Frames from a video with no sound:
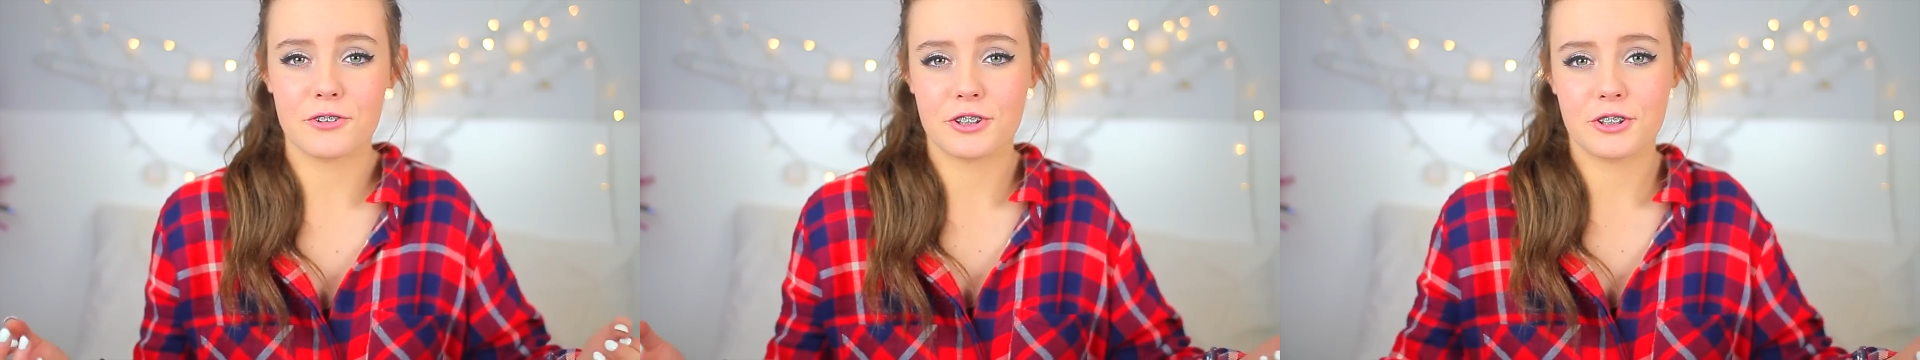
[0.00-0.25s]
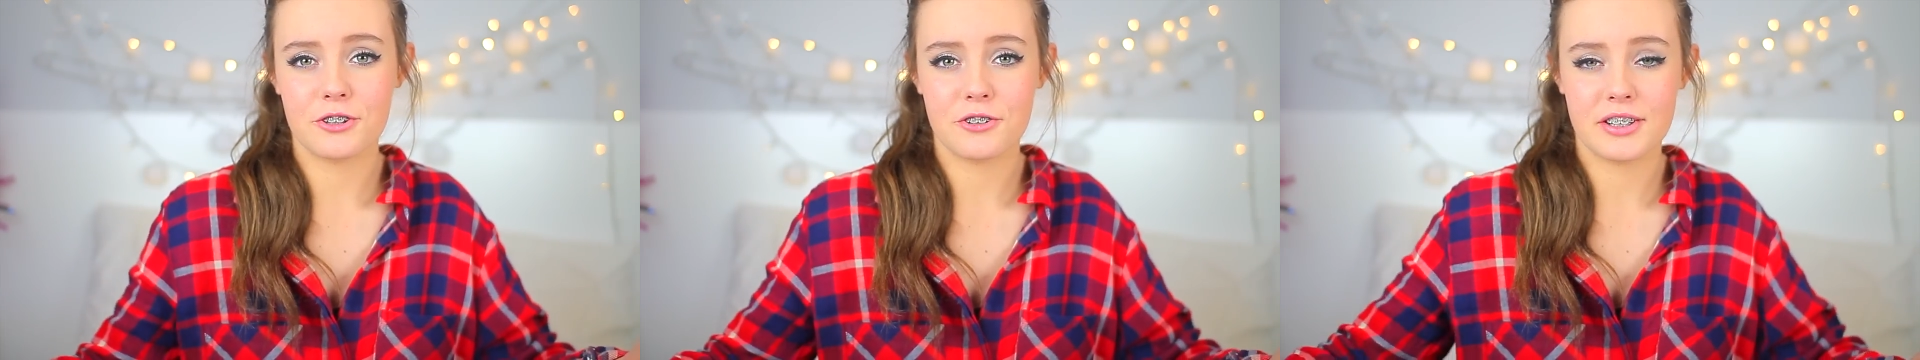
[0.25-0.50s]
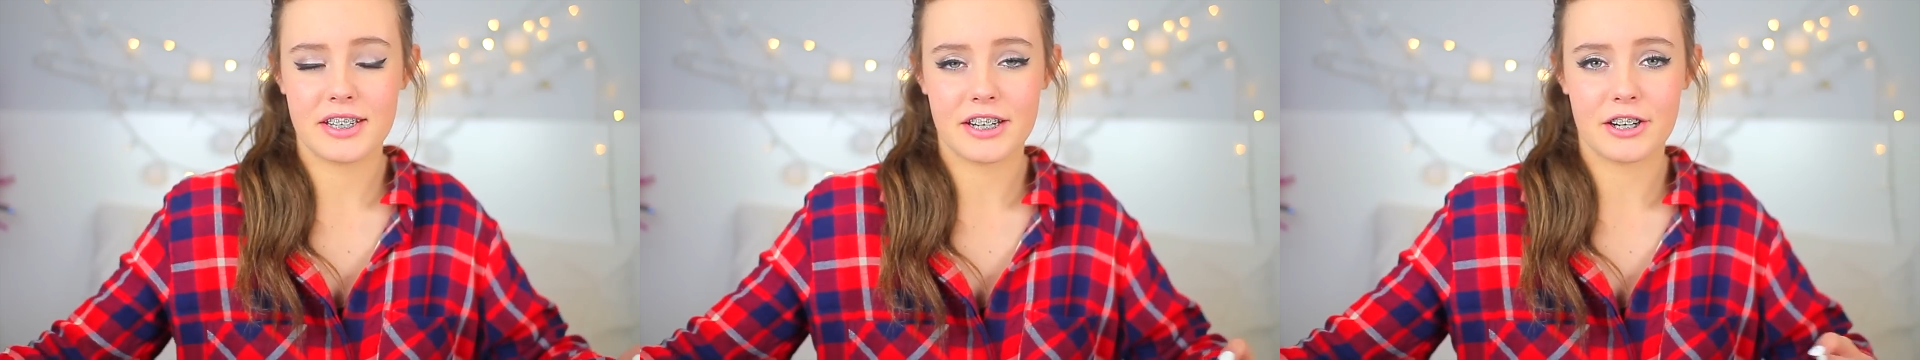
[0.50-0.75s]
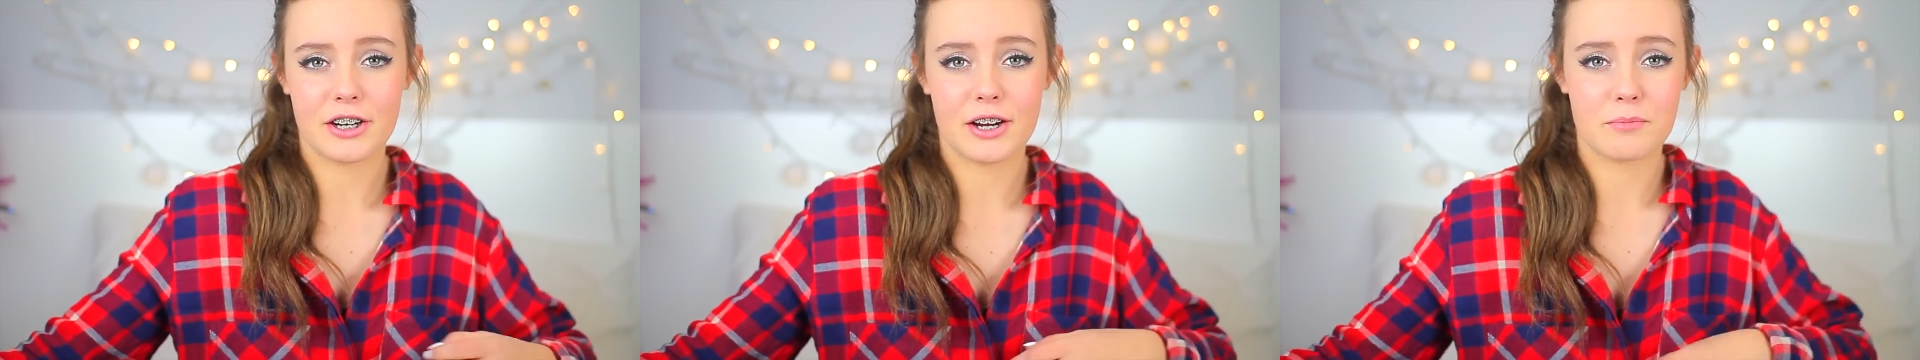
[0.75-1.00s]
the new
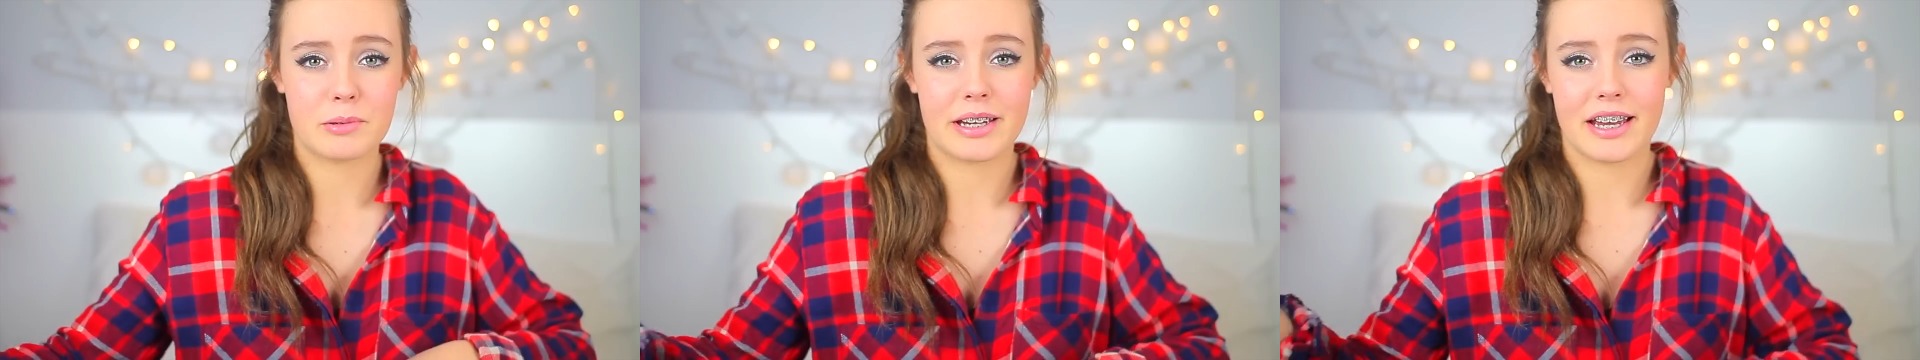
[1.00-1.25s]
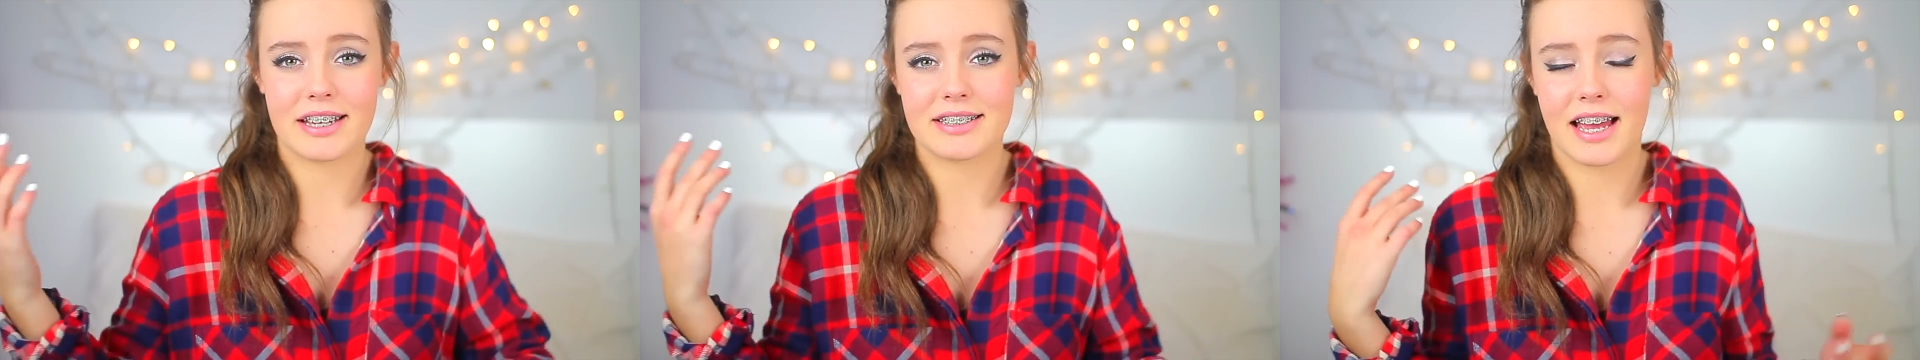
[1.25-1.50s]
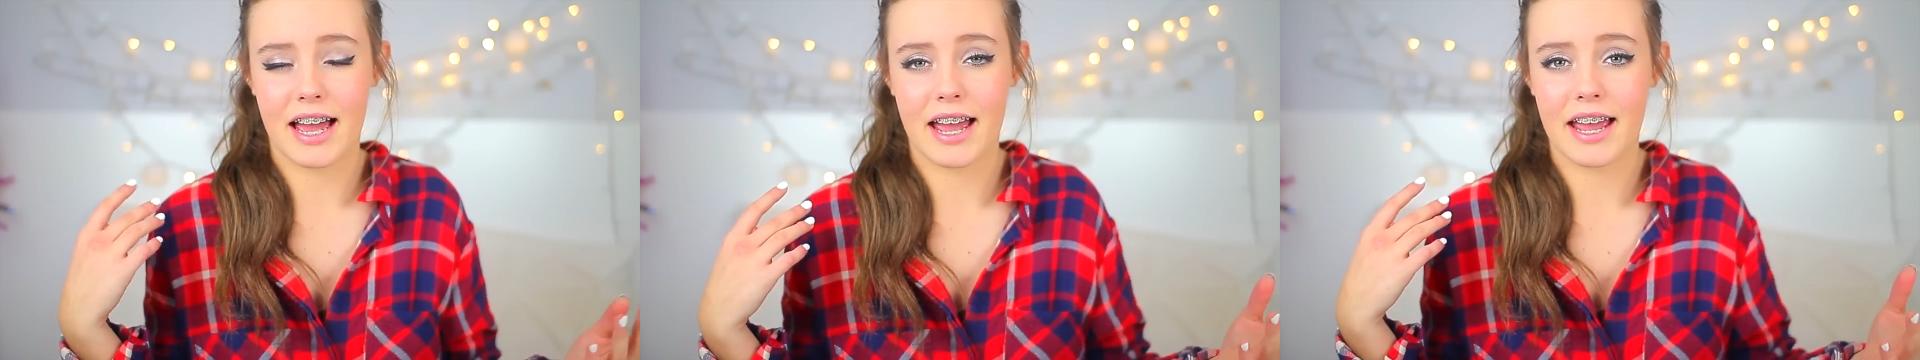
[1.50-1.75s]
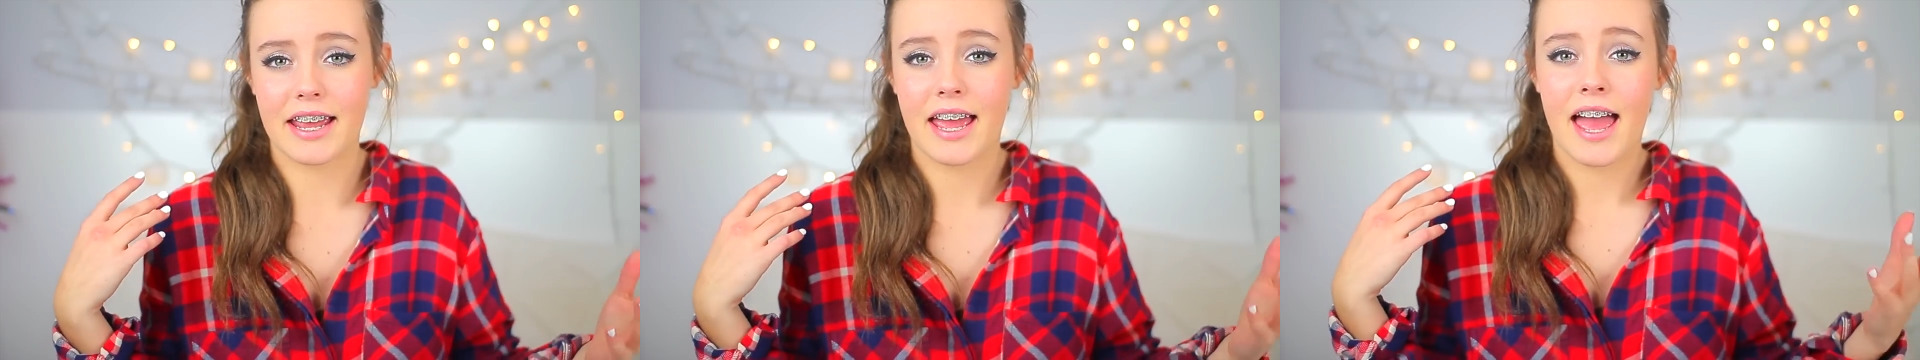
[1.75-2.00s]
year because
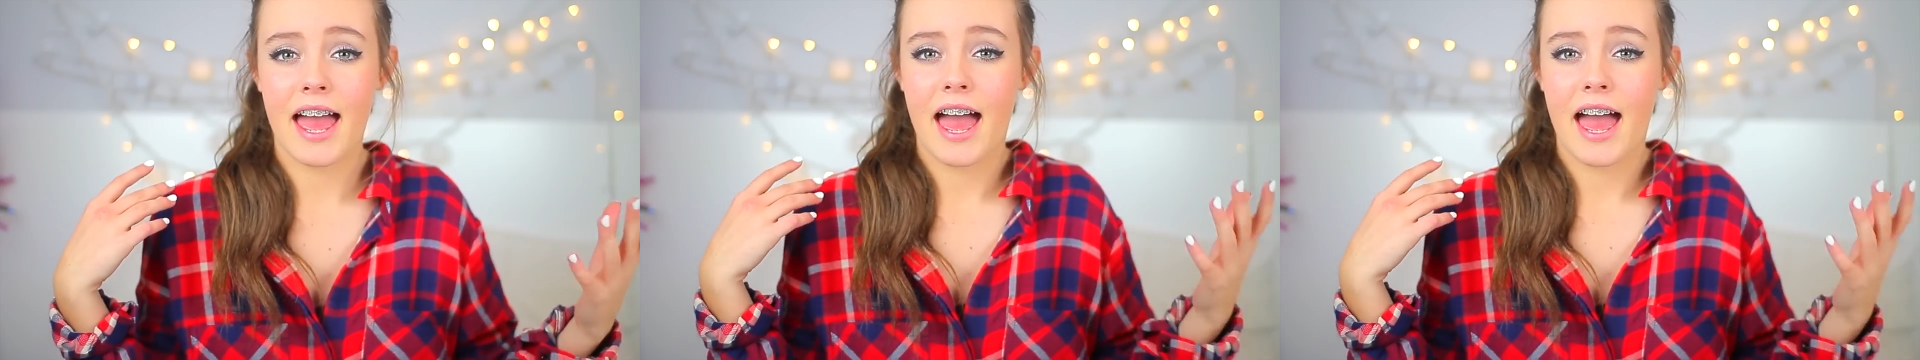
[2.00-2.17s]
I